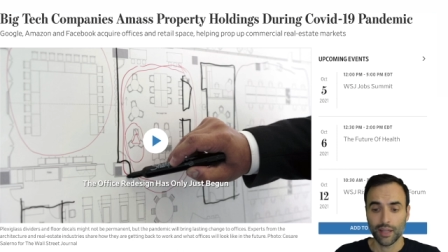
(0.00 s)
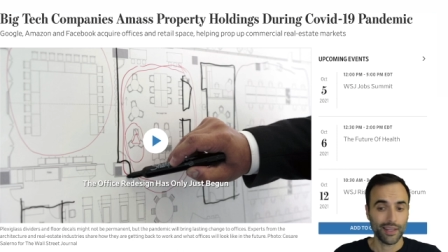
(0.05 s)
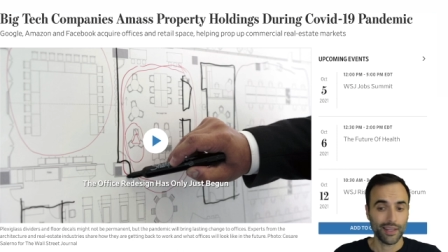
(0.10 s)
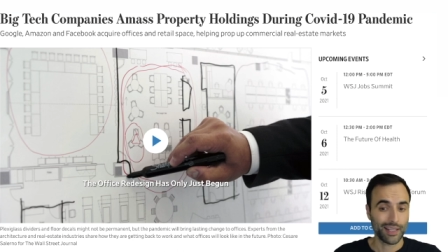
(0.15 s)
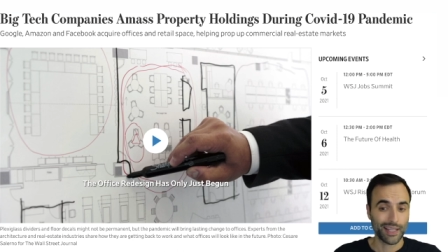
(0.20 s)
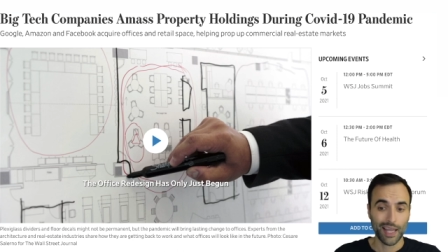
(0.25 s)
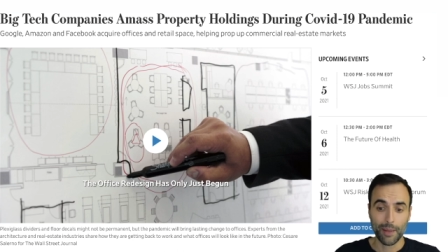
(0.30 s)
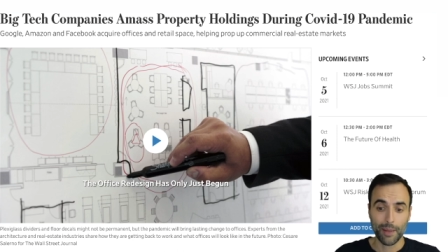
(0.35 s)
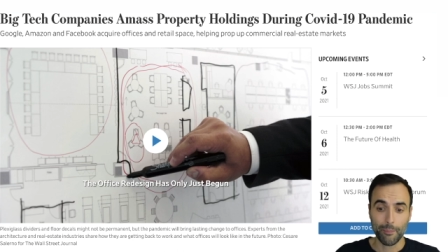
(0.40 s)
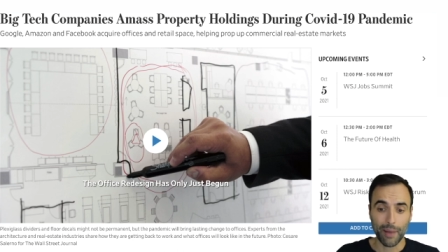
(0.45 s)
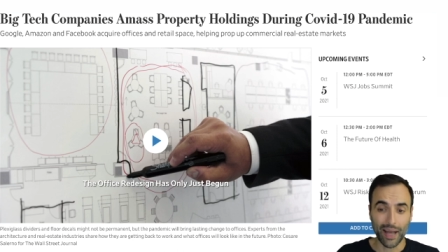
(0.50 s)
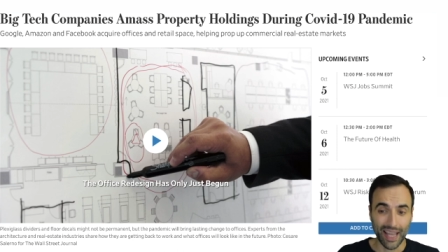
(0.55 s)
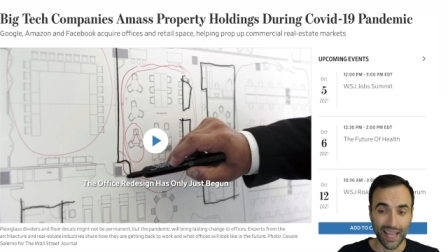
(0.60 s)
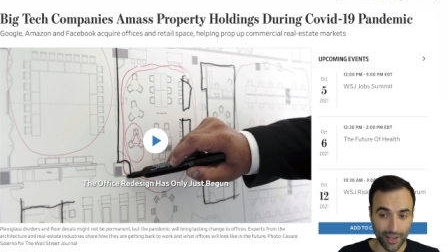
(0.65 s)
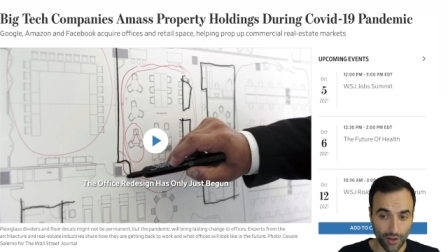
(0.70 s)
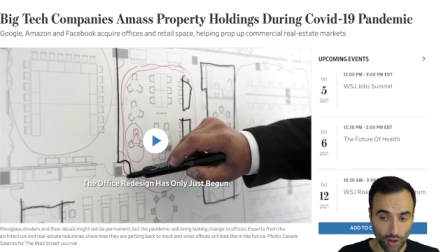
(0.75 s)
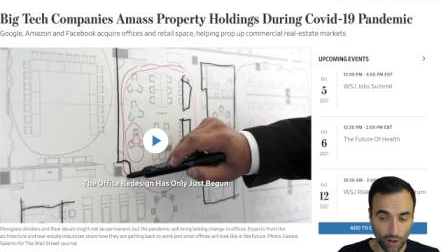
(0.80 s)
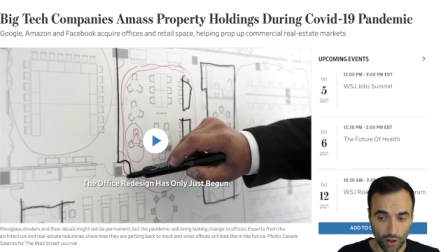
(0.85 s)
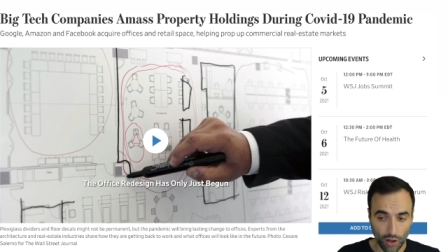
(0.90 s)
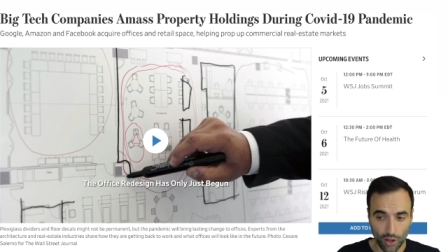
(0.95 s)
They can't buy
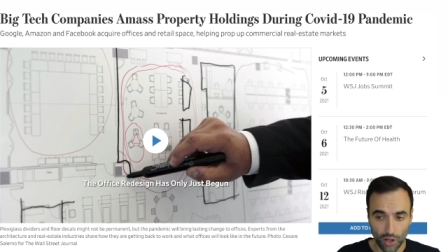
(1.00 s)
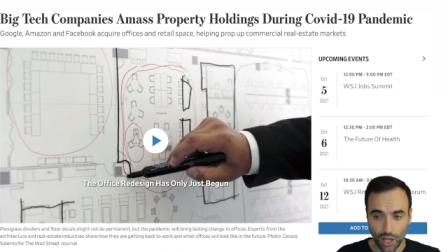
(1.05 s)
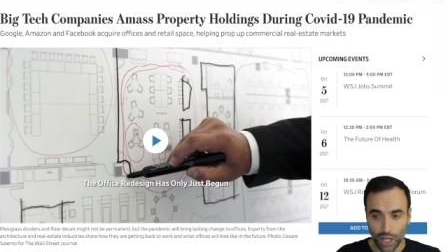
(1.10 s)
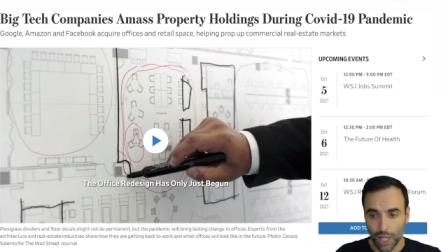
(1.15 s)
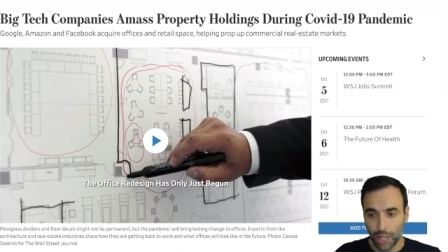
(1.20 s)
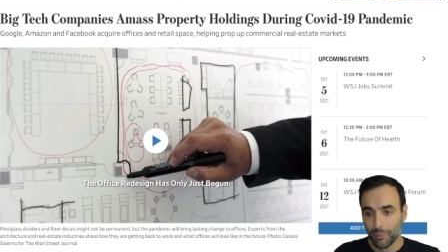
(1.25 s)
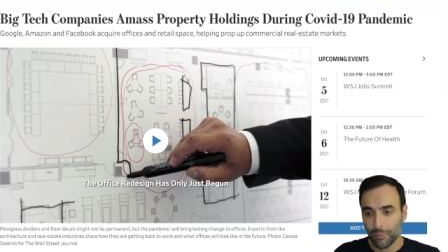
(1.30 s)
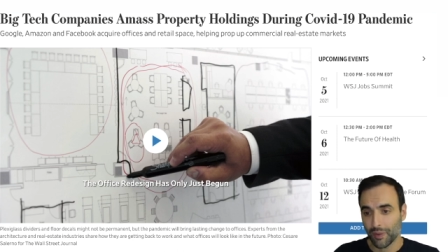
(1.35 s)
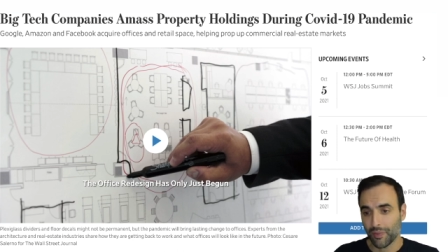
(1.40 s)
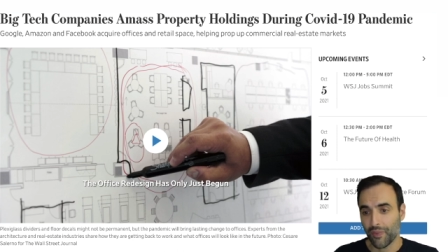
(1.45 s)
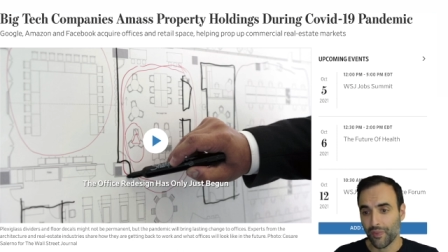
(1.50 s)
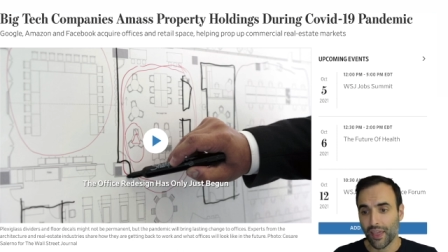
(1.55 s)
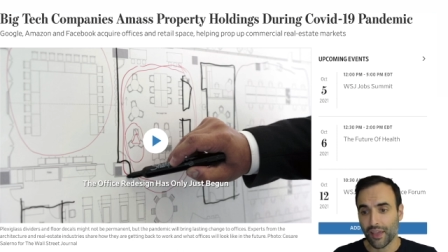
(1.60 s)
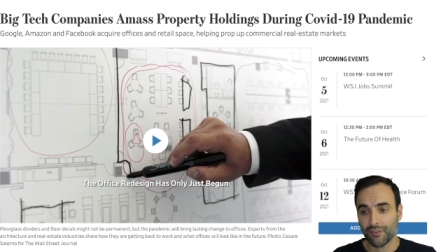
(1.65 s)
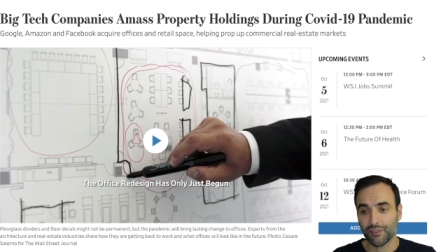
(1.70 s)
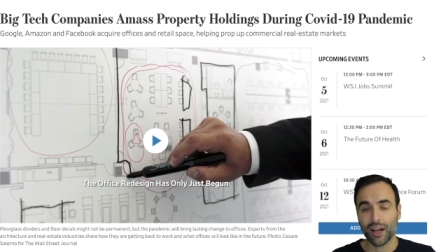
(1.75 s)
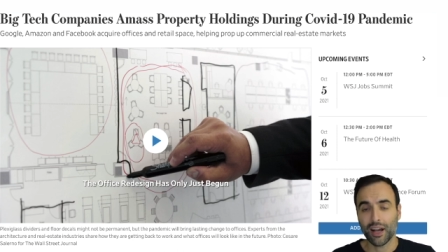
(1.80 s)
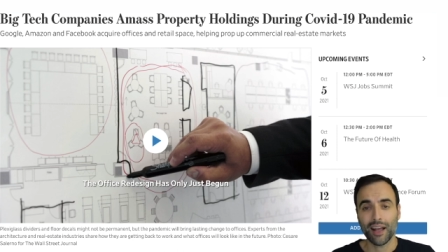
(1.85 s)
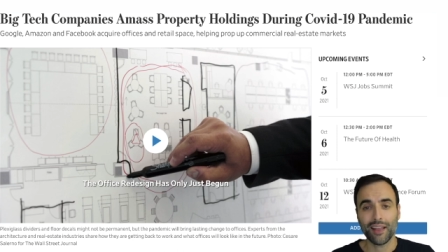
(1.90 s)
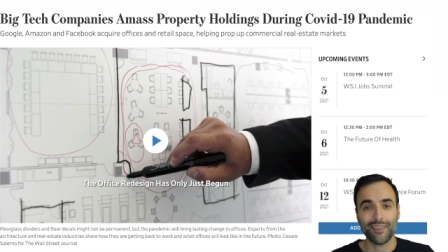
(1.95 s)
at all, but
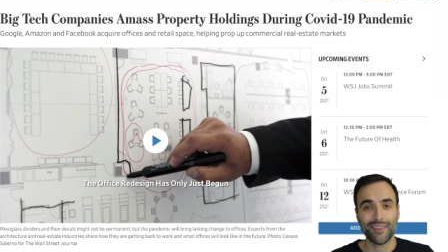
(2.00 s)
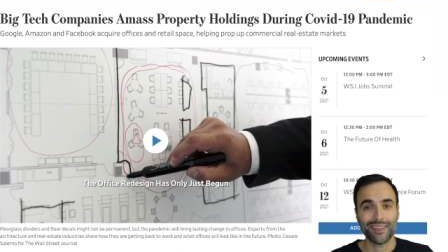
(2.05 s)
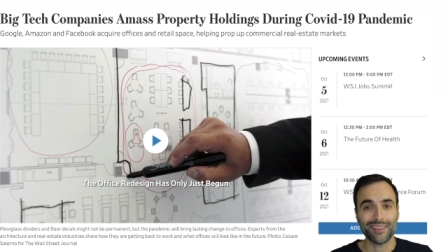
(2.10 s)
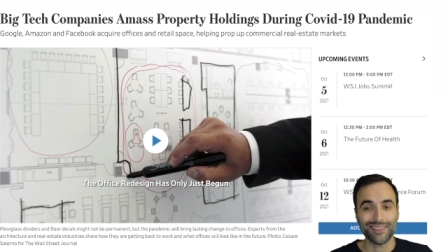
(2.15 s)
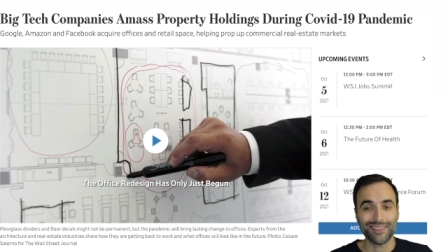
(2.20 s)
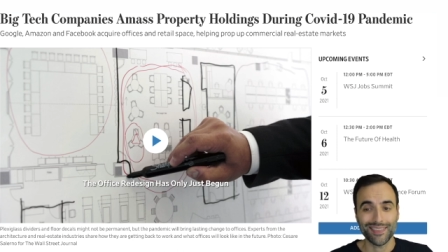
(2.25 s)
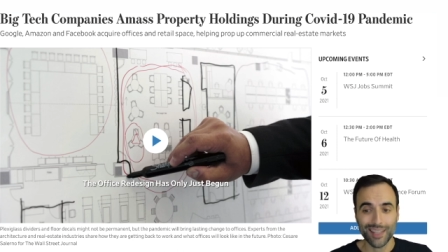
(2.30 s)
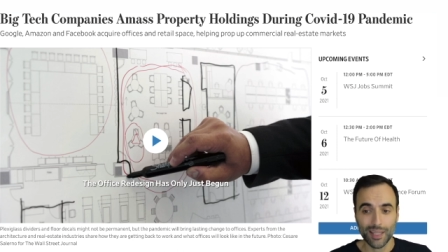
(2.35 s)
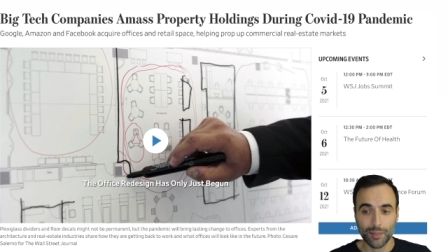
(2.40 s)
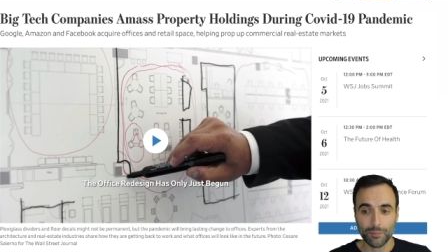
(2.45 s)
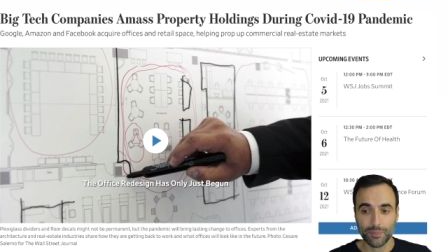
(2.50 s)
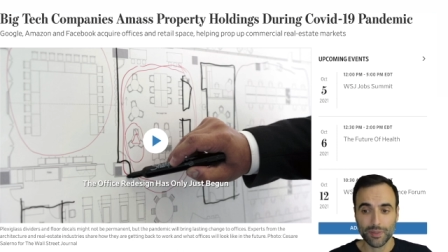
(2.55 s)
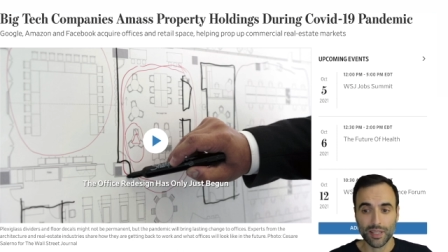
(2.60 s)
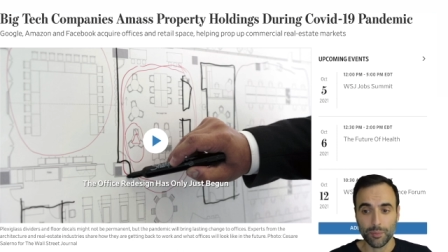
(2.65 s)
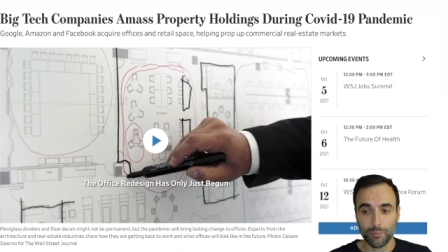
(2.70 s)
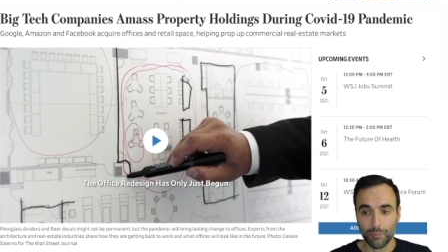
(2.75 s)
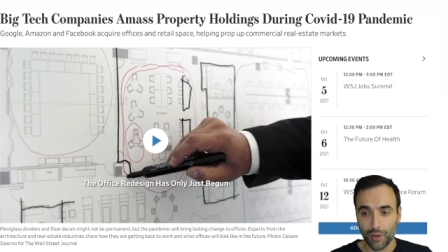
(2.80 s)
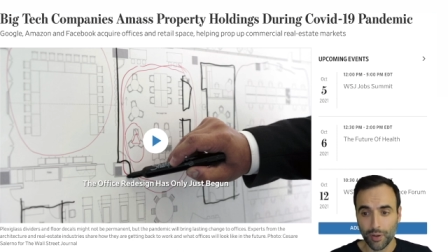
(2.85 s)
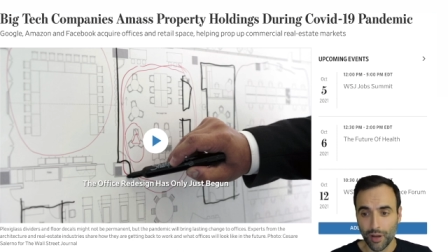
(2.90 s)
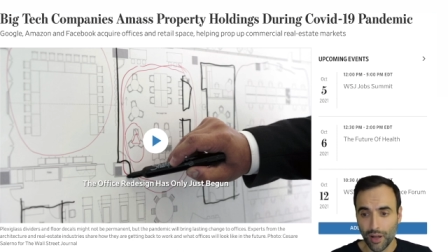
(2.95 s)
they've got the deep, deep